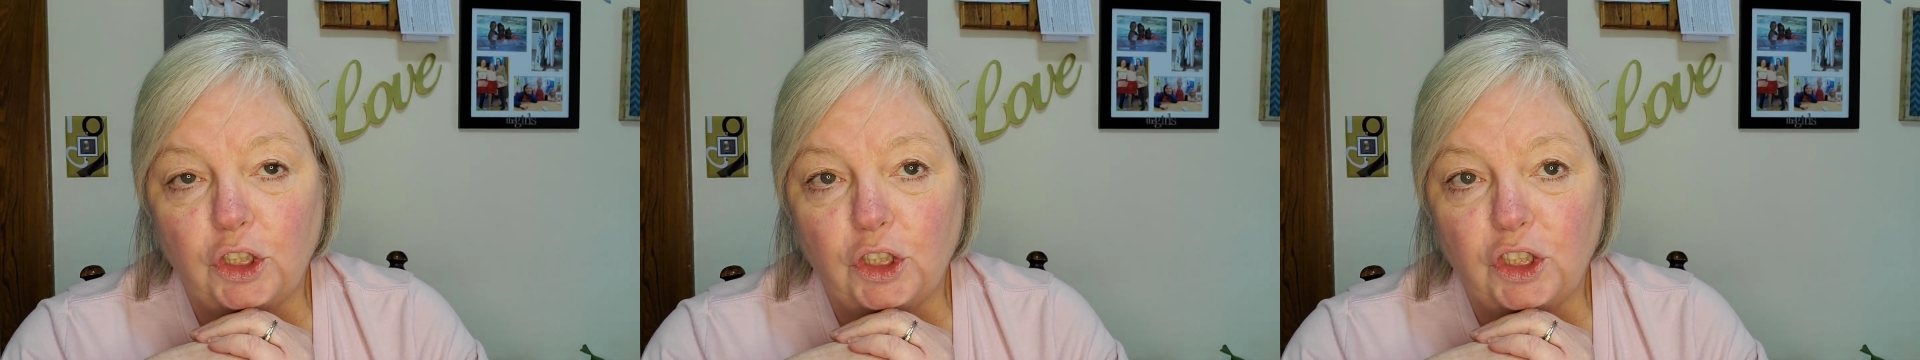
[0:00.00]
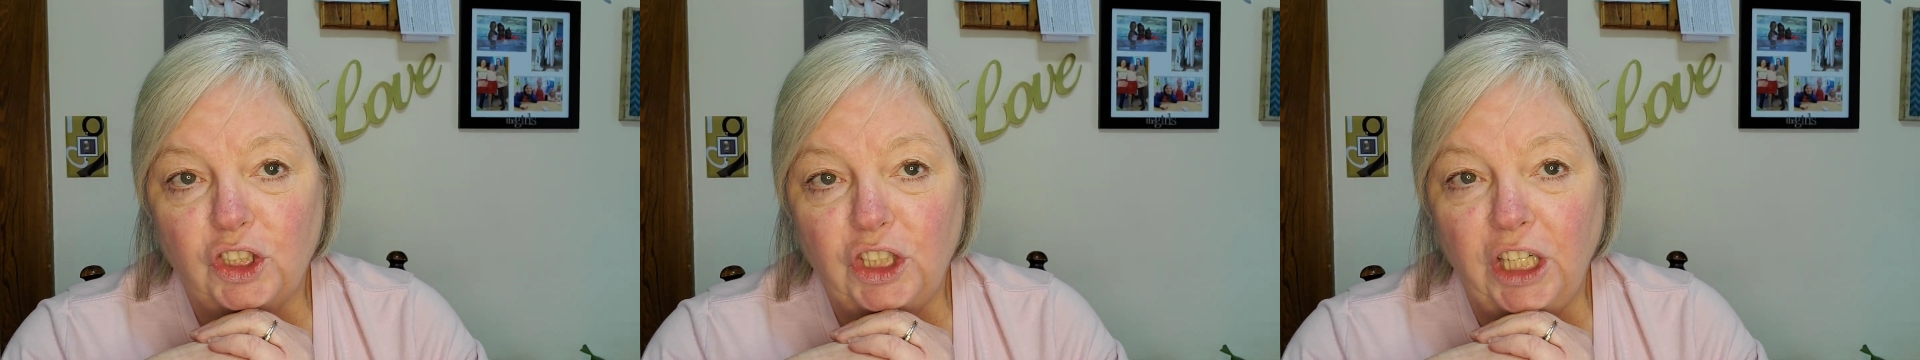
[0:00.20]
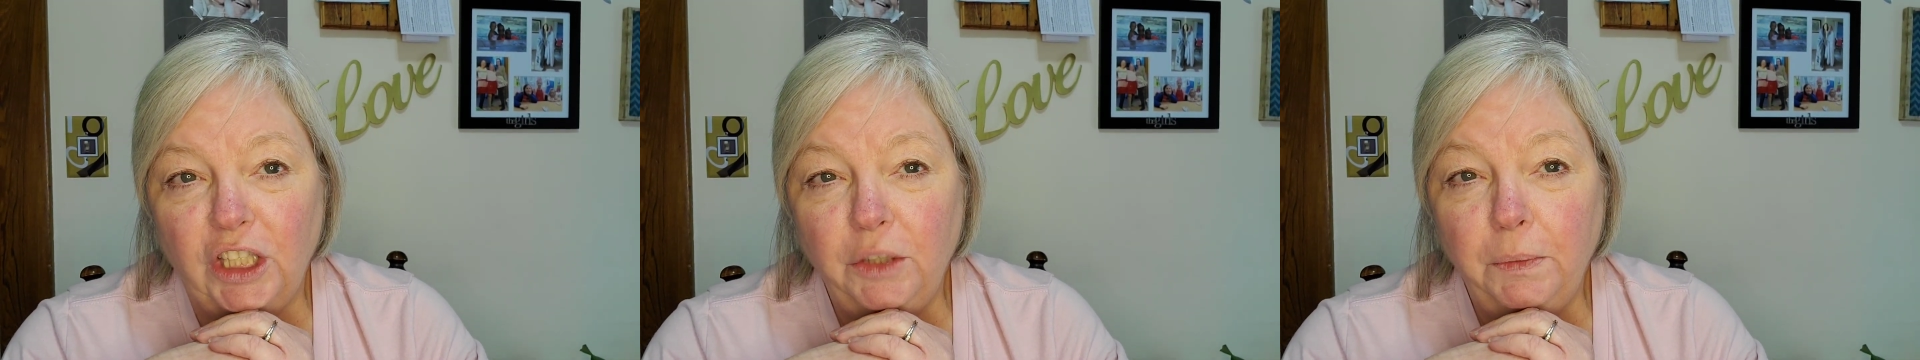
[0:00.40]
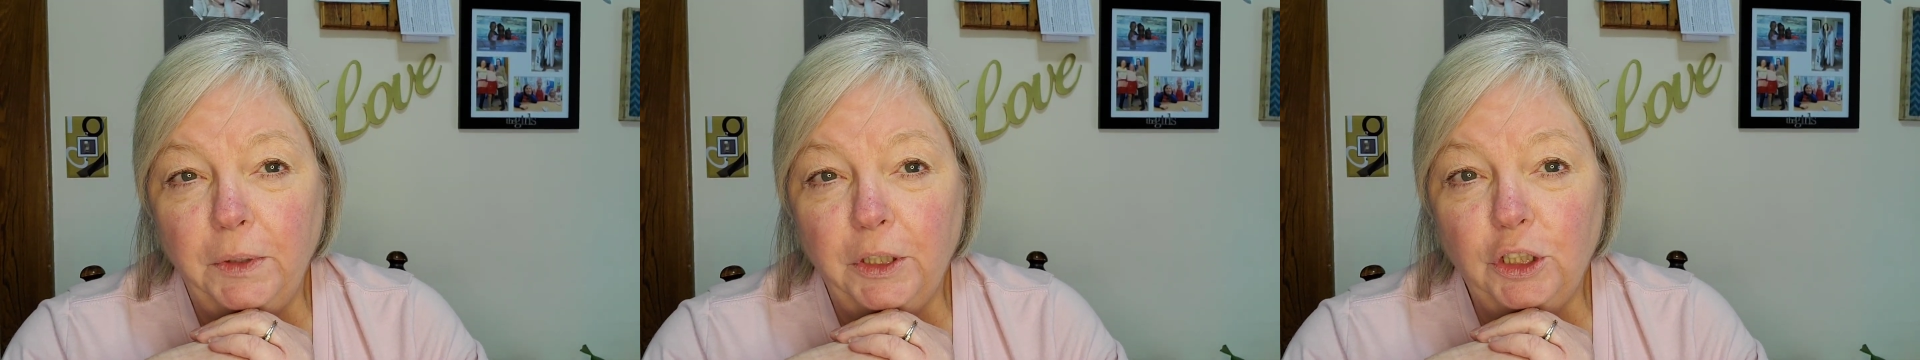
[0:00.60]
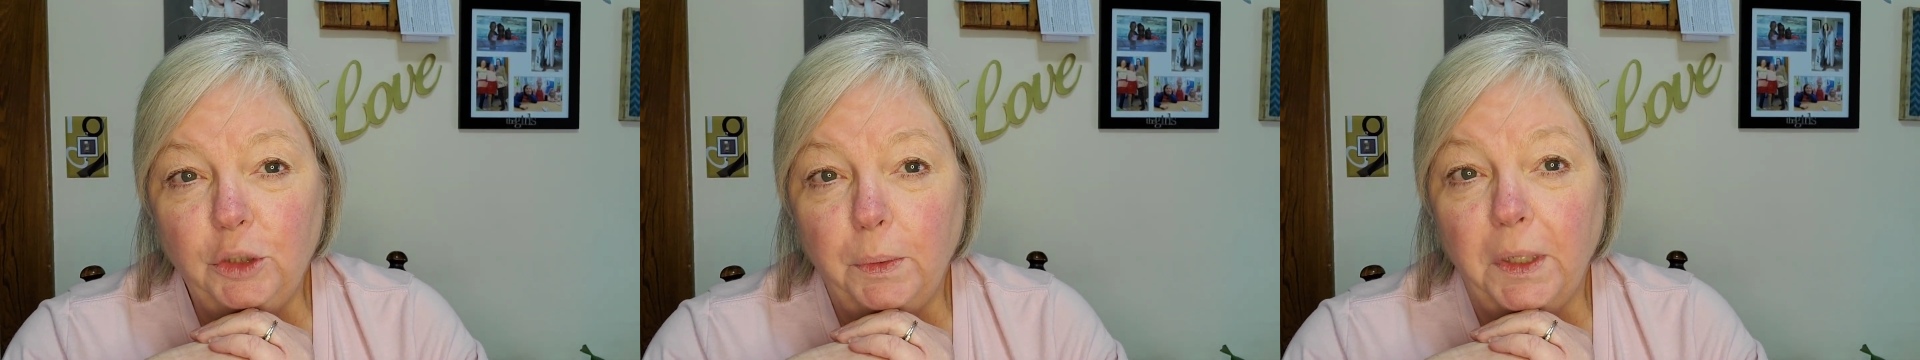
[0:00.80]

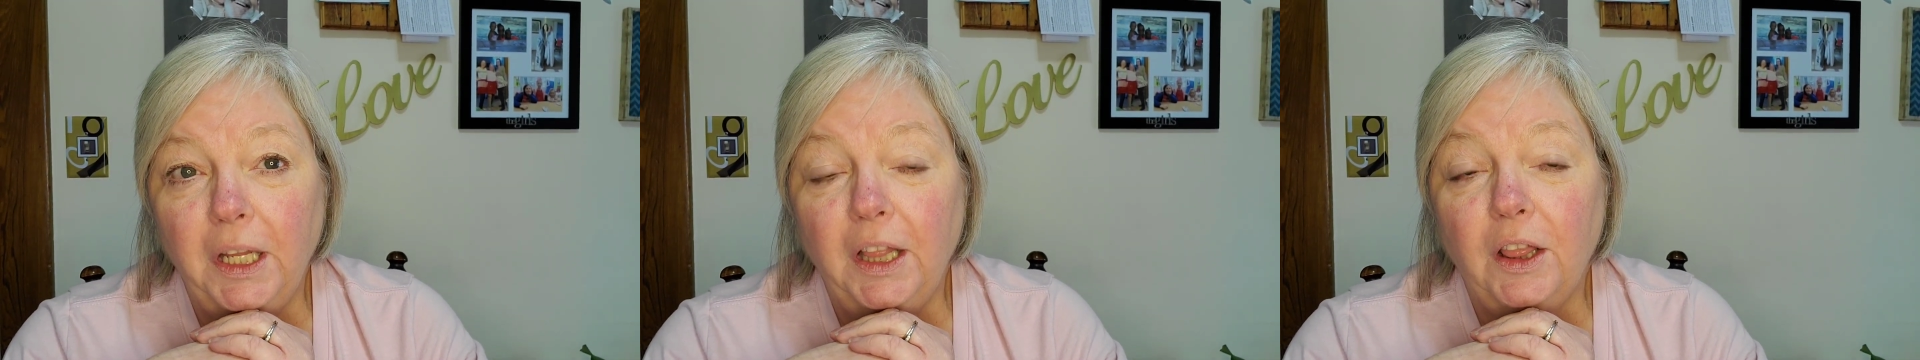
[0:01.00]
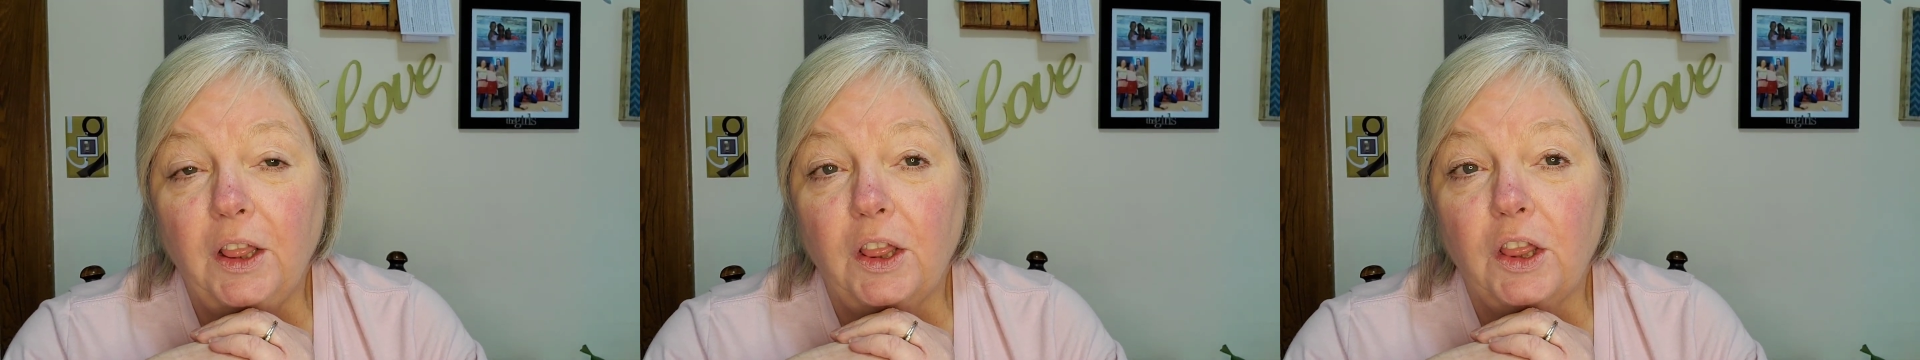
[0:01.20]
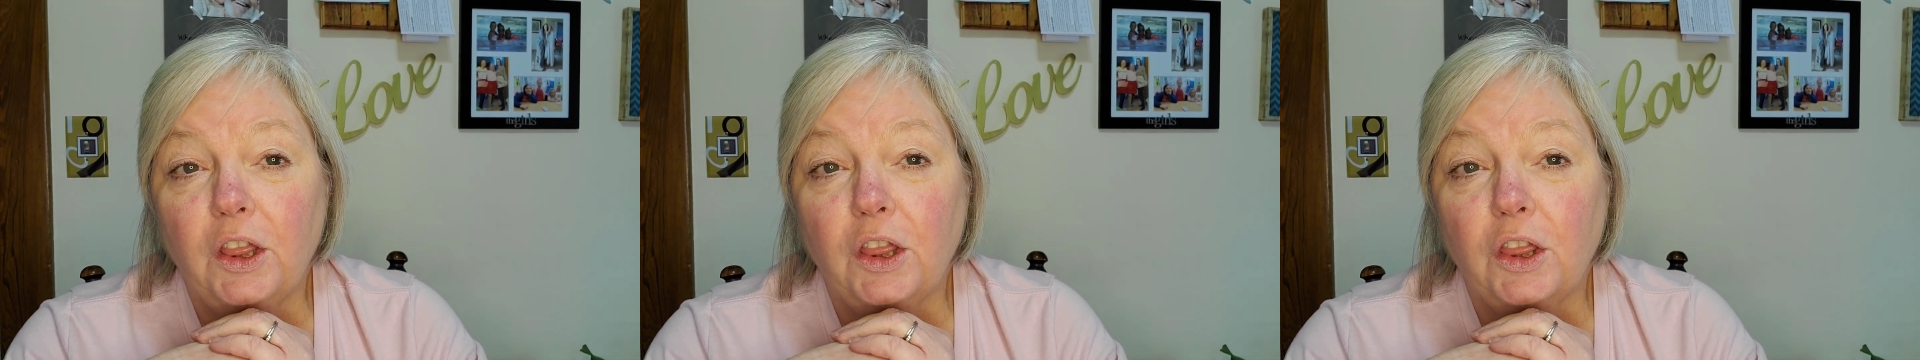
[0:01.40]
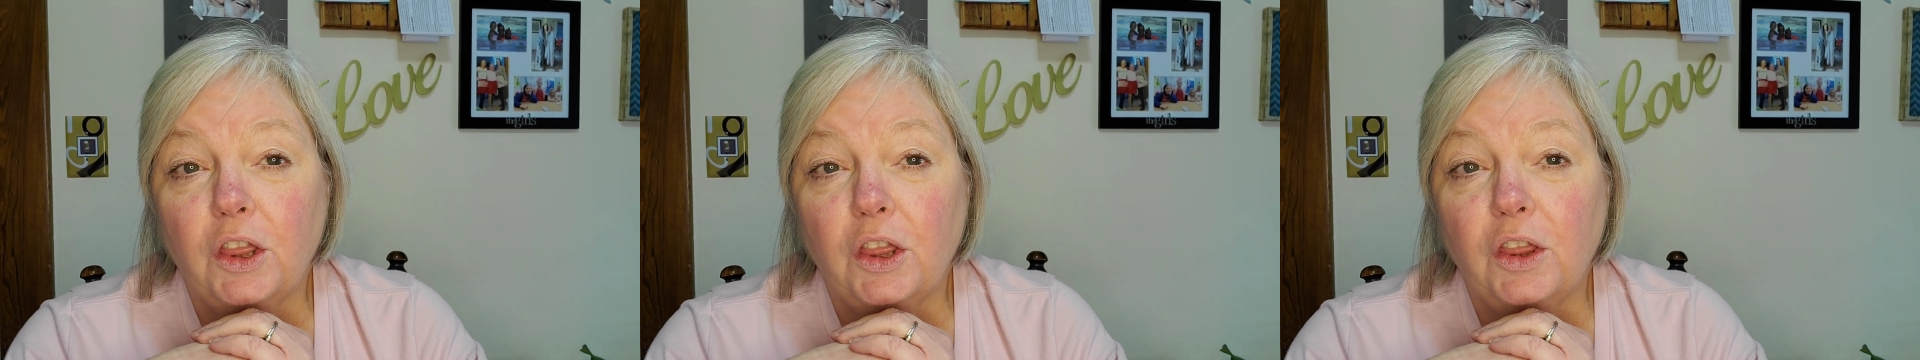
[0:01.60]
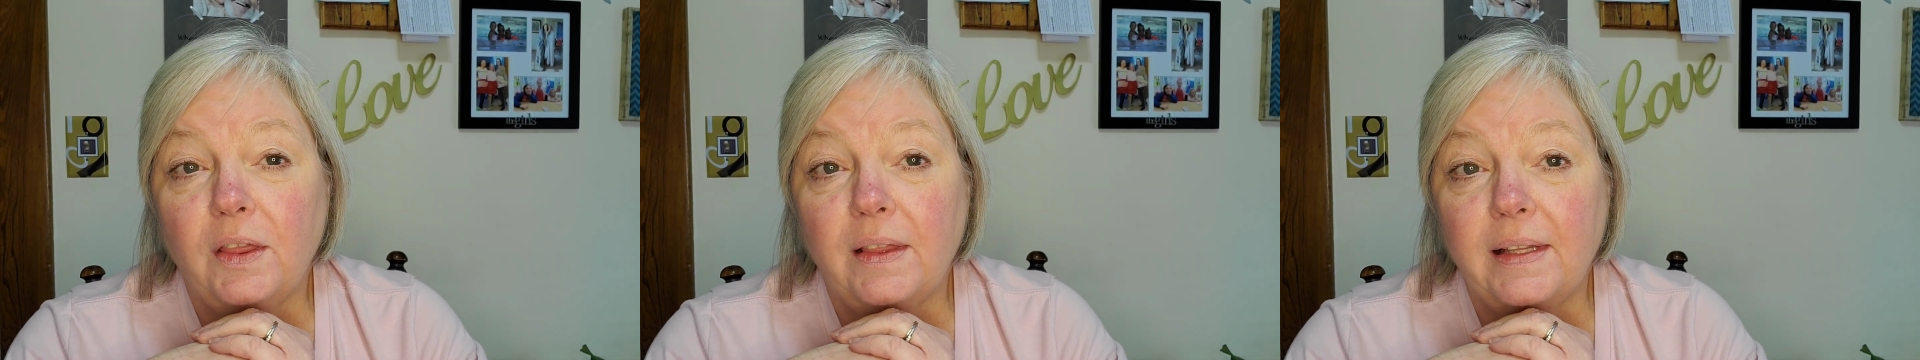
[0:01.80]
January
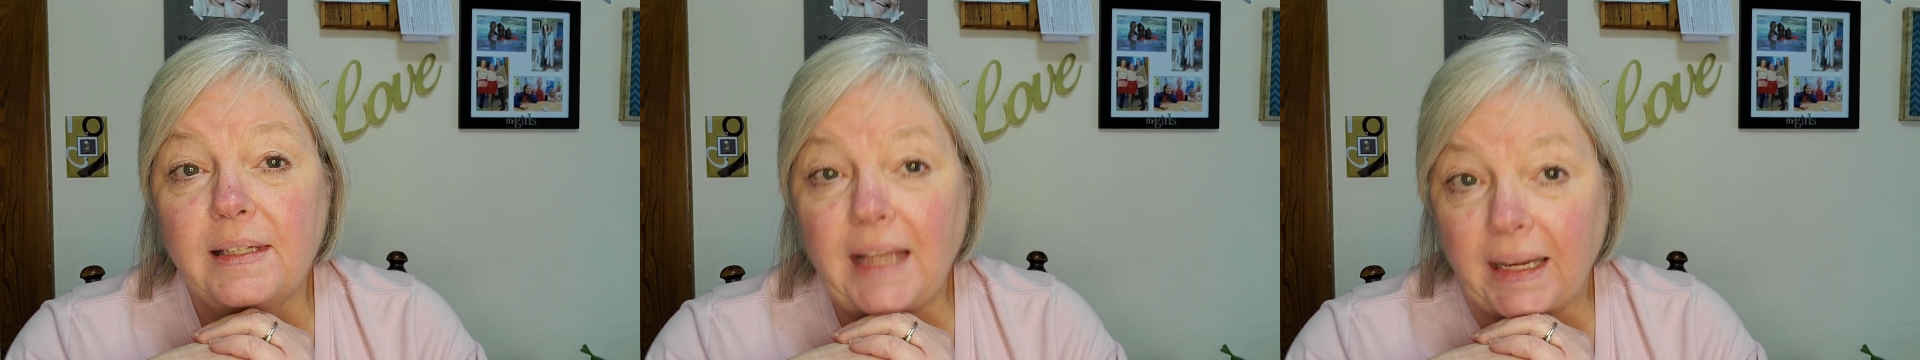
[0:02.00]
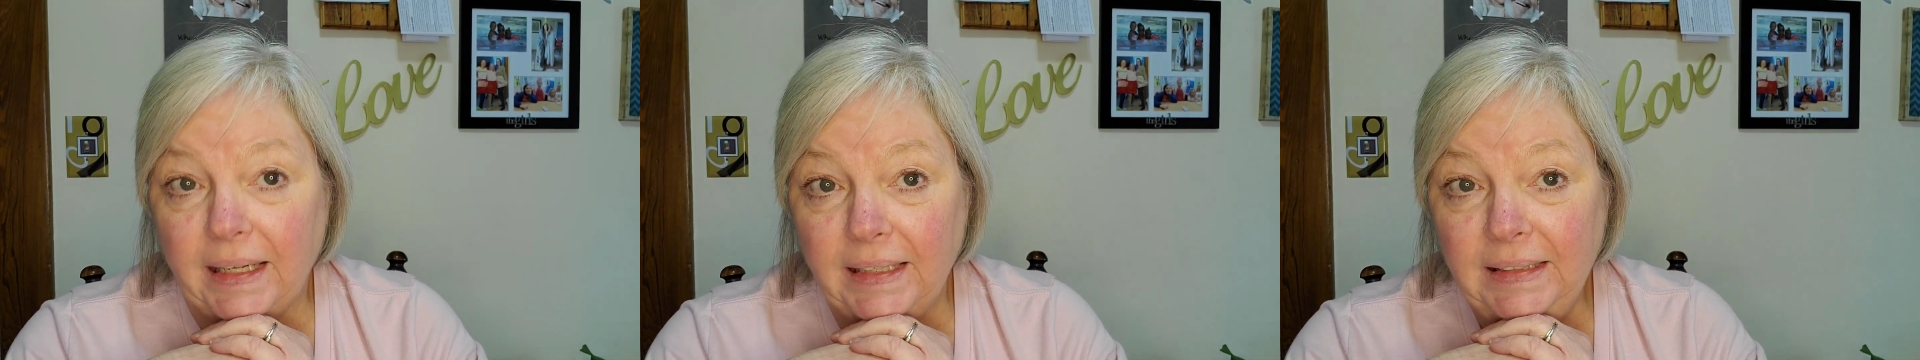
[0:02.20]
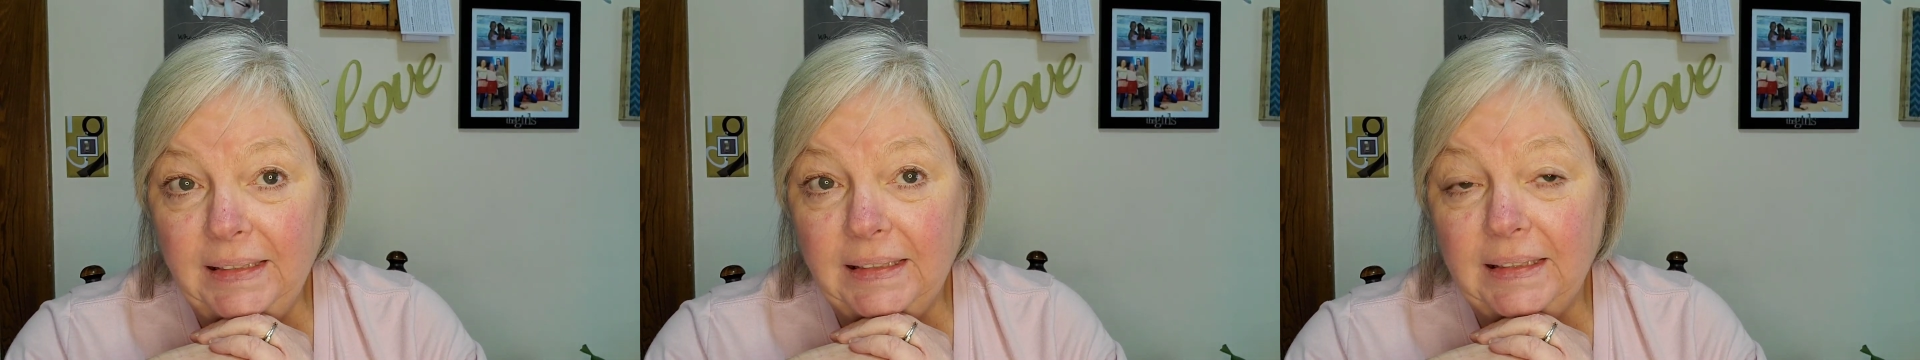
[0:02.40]
22nd